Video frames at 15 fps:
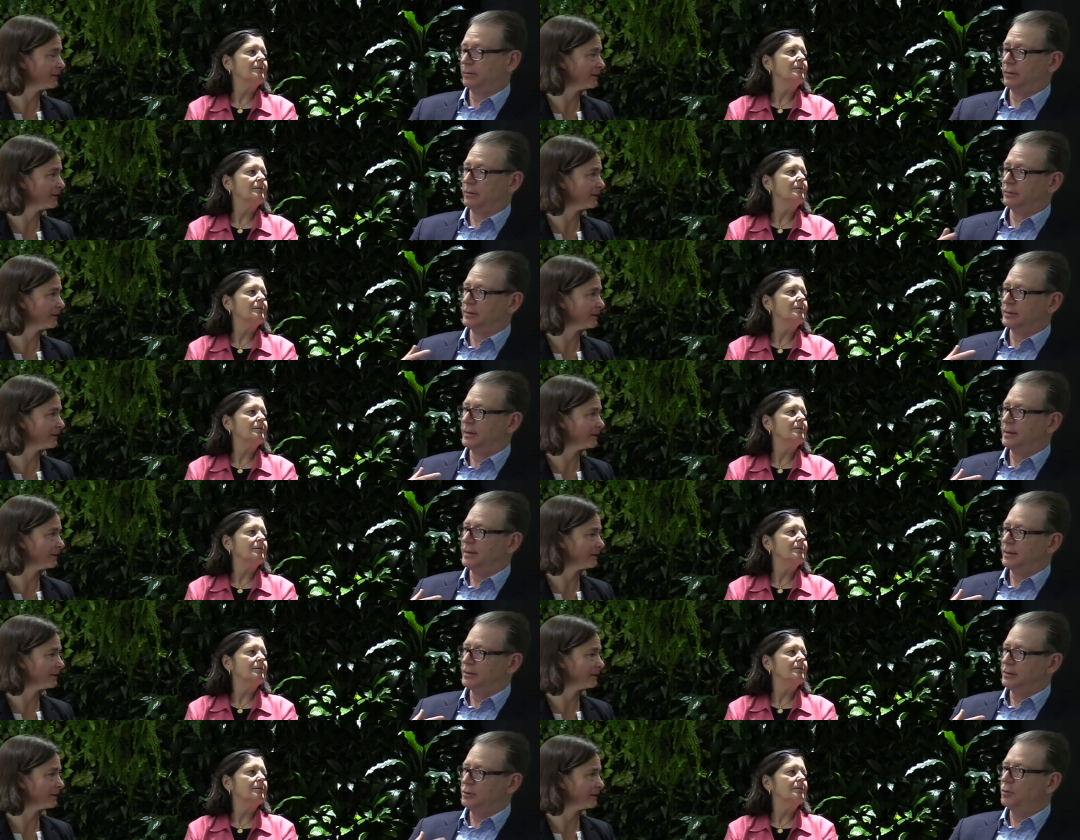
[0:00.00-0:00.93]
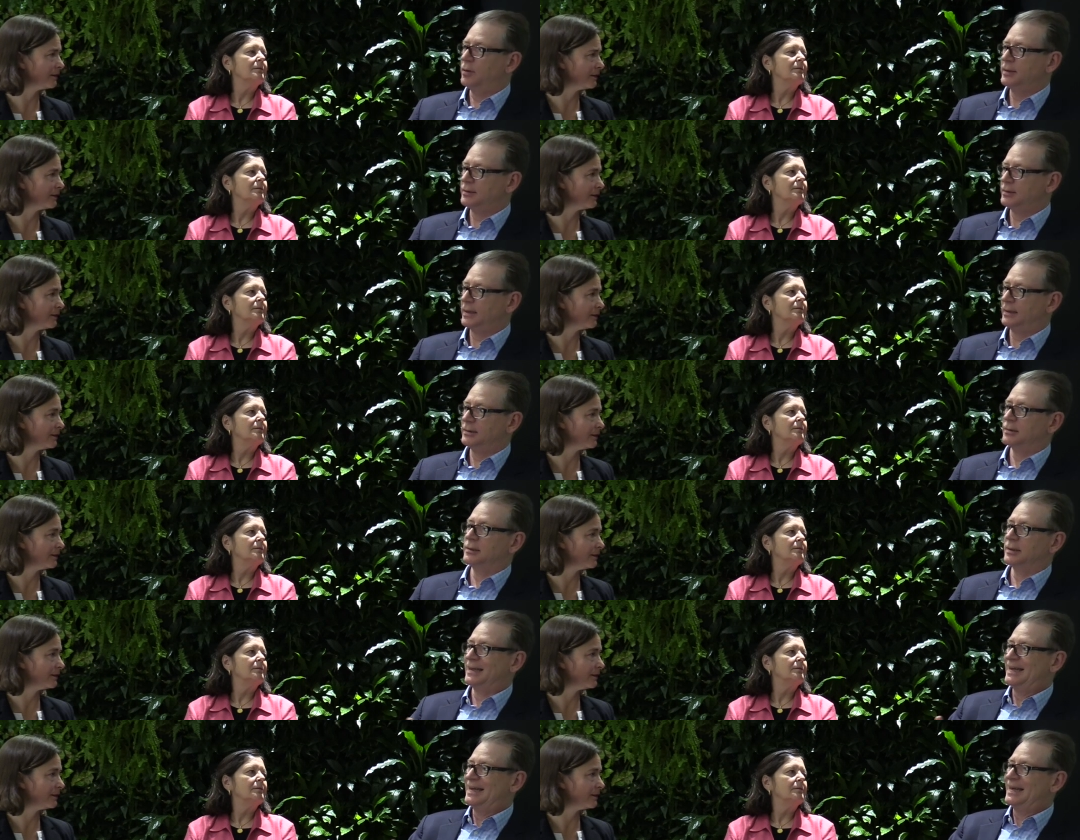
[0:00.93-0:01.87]
Speaker 1: So in other words, U.S.
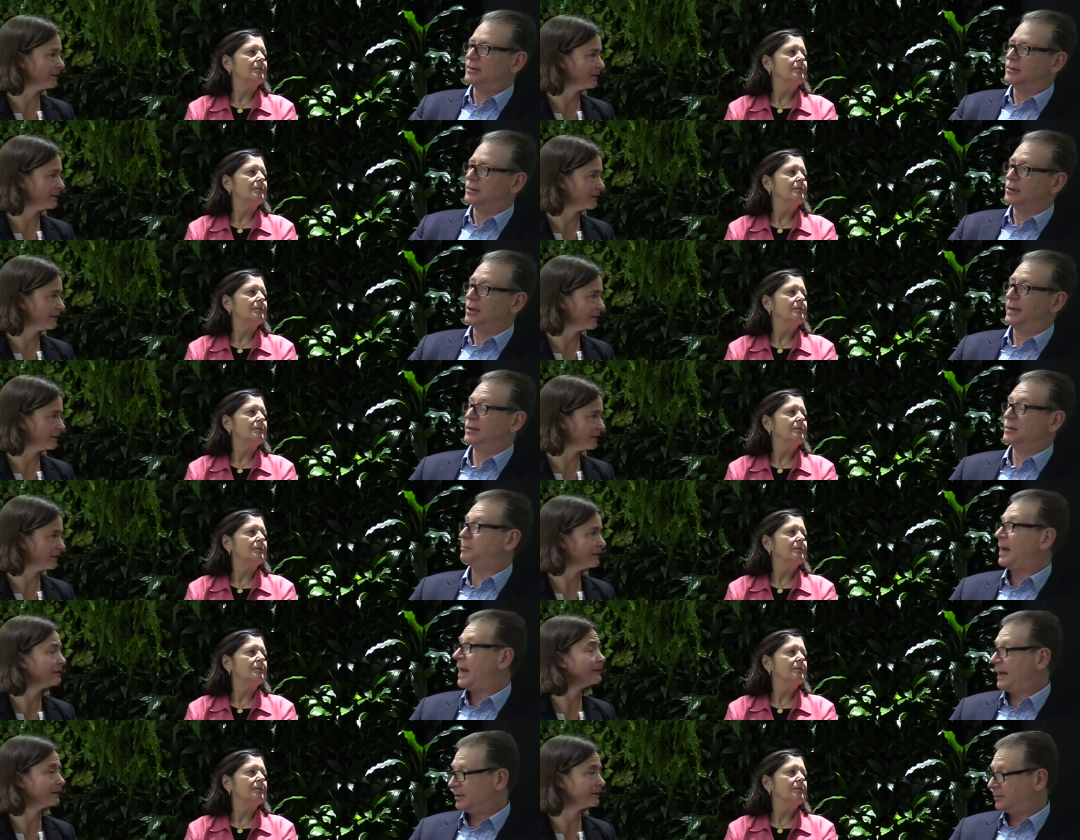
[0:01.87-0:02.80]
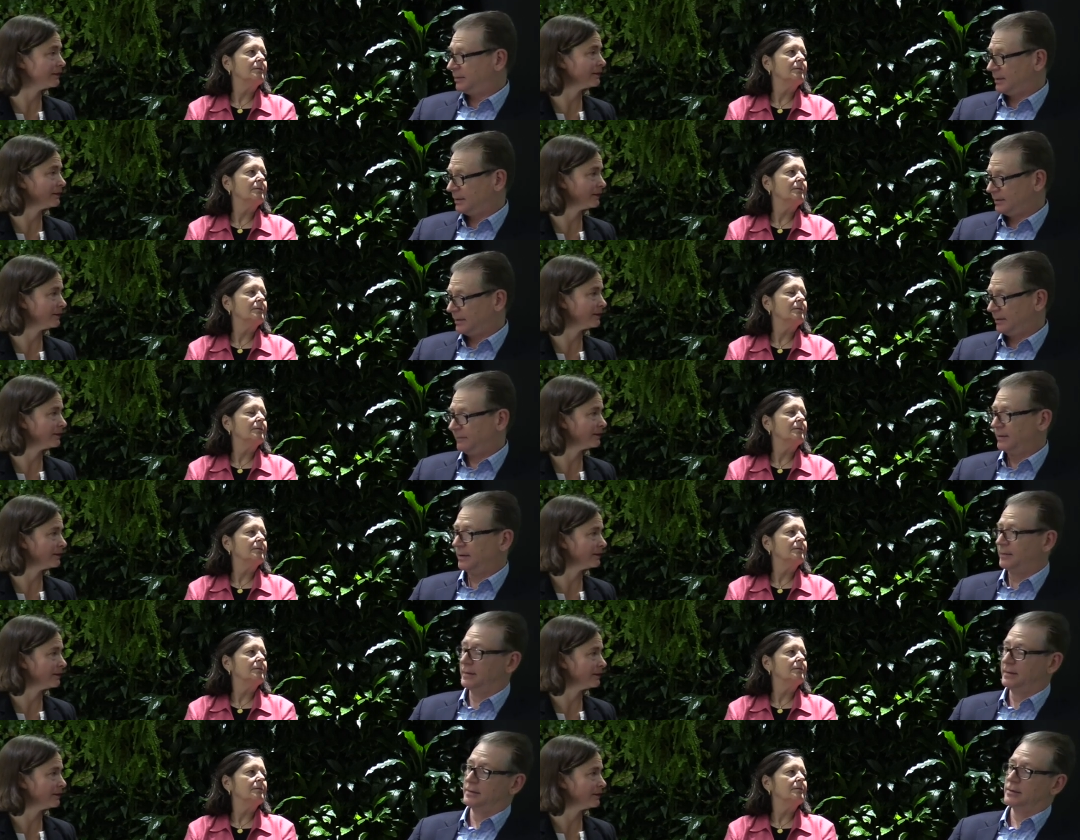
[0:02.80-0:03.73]
sanctions against Chinese banks because they
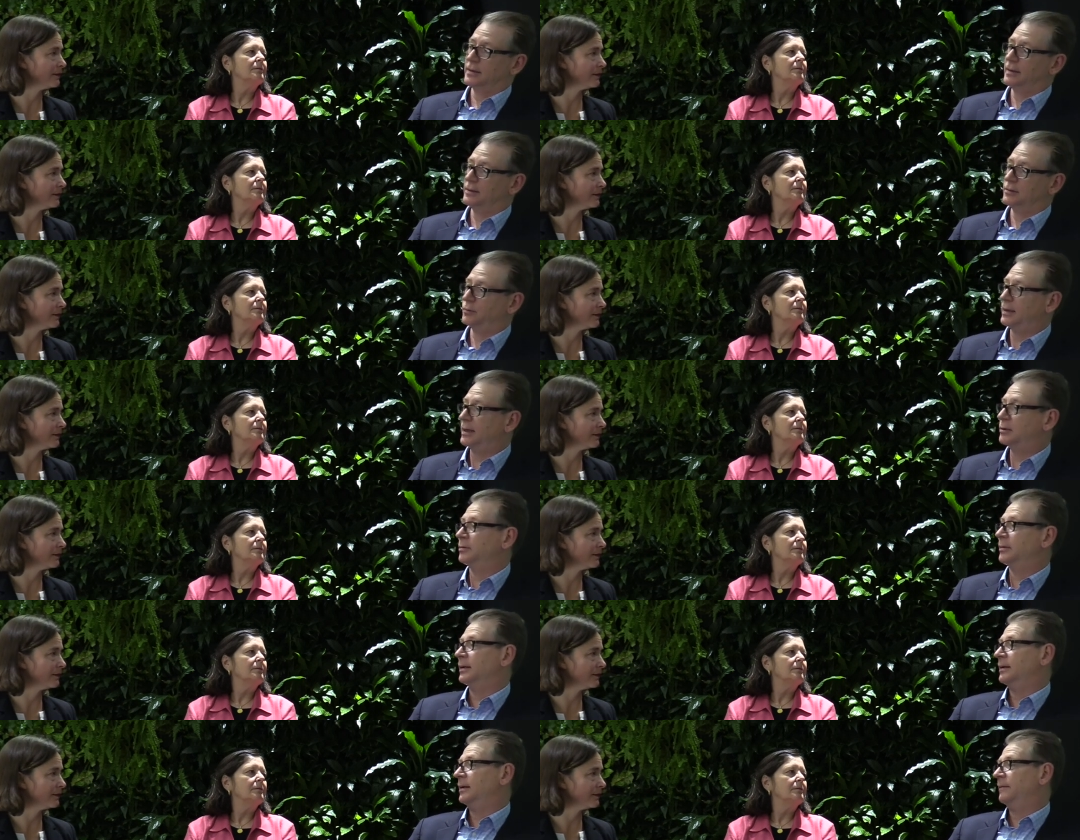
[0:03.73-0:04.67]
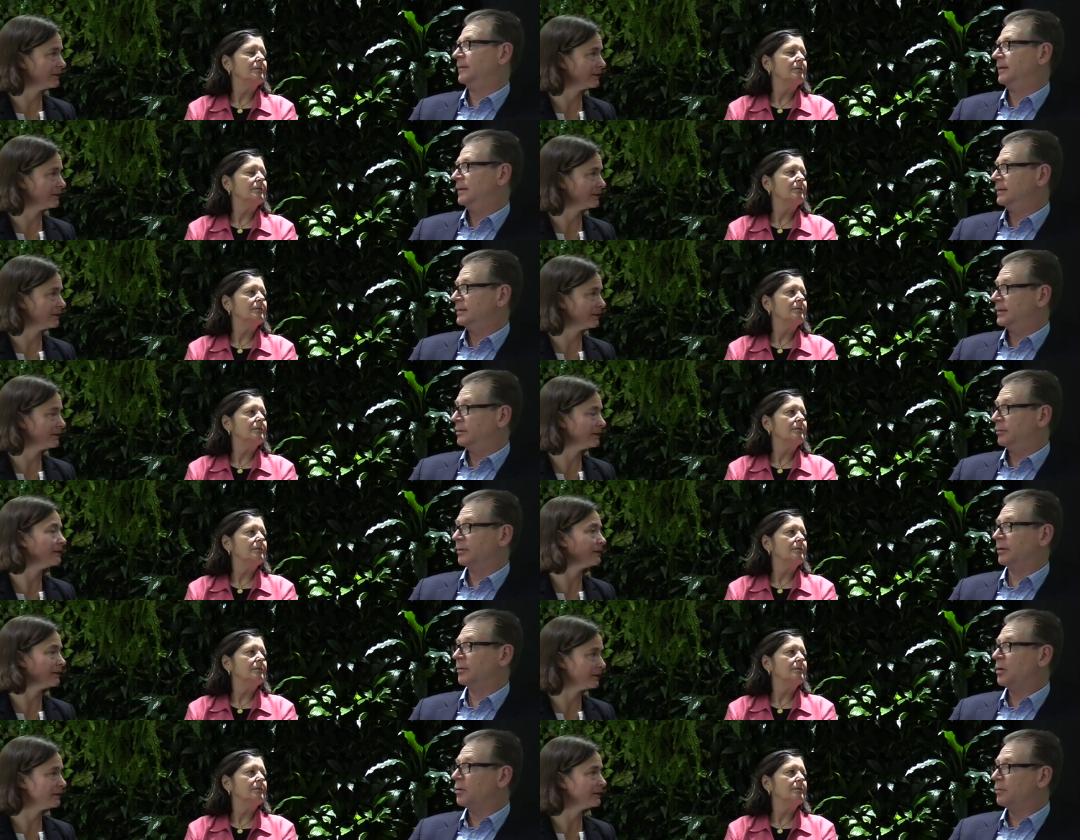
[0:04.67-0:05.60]
felt that the Chinese were not doing enough to deal
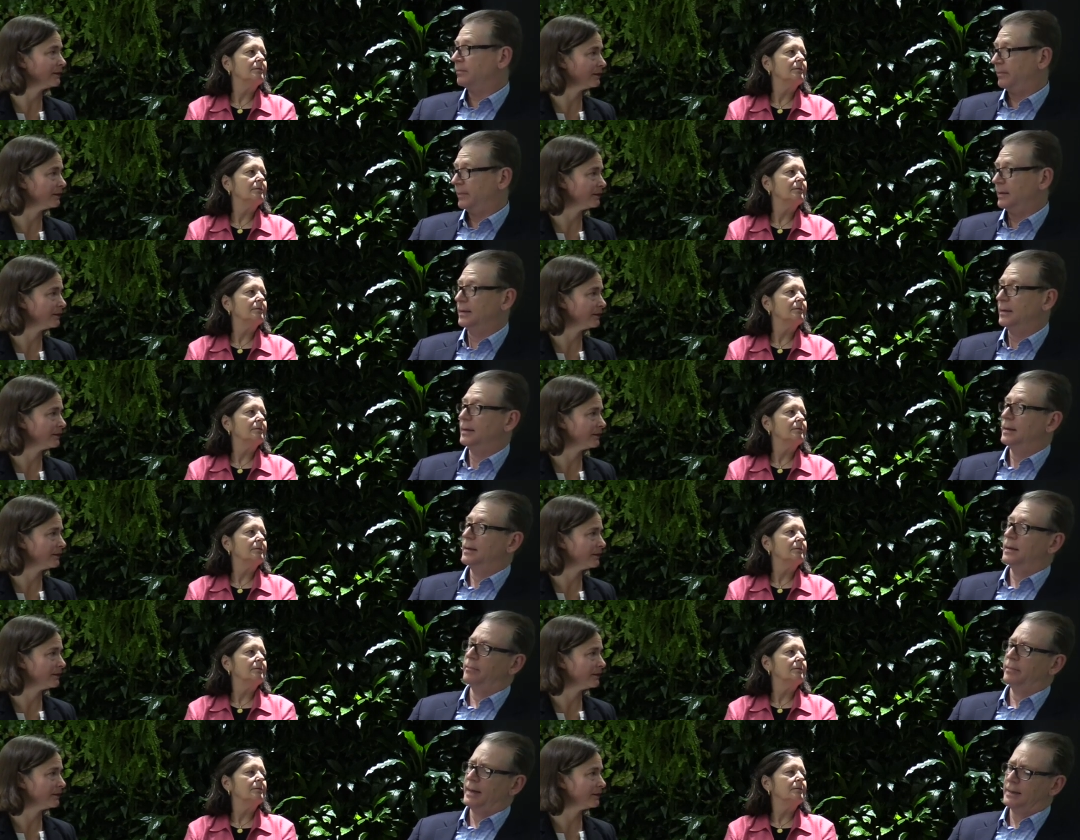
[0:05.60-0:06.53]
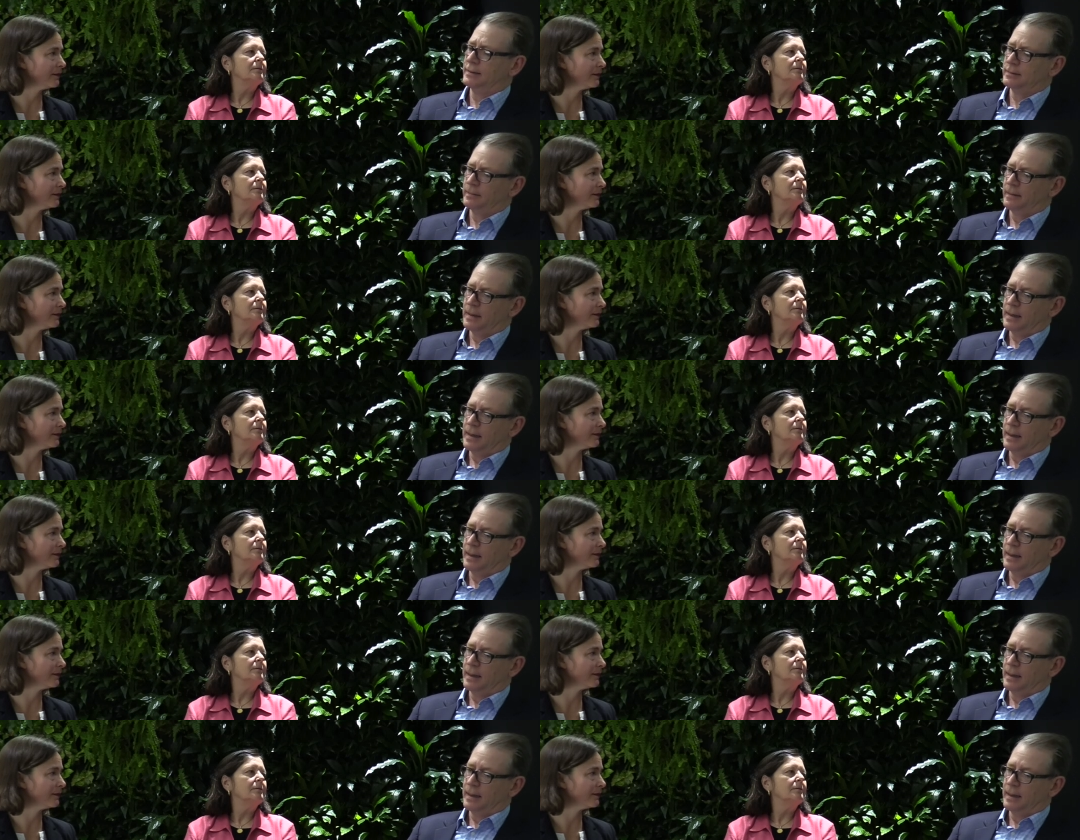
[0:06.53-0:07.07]
with their own banks.